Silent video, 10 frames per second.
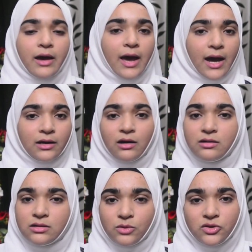and
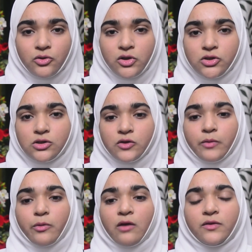continuous traditions of
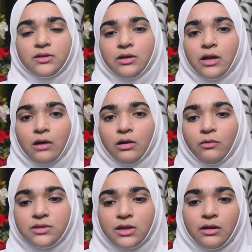the Prophet sallallahu alaihi
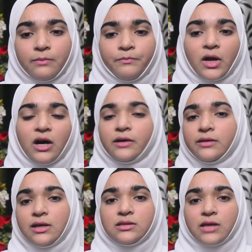wasallam,
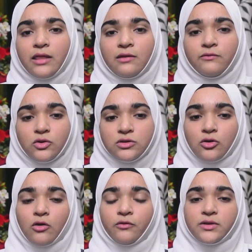ahadith, and the views
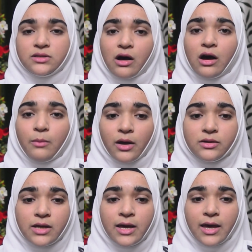of the
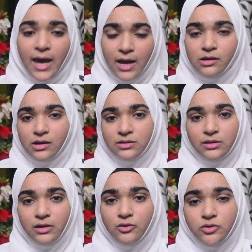Sahabas, and Asl
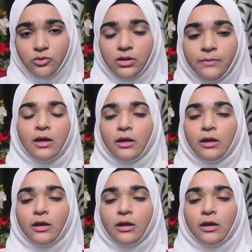al-Nuzul.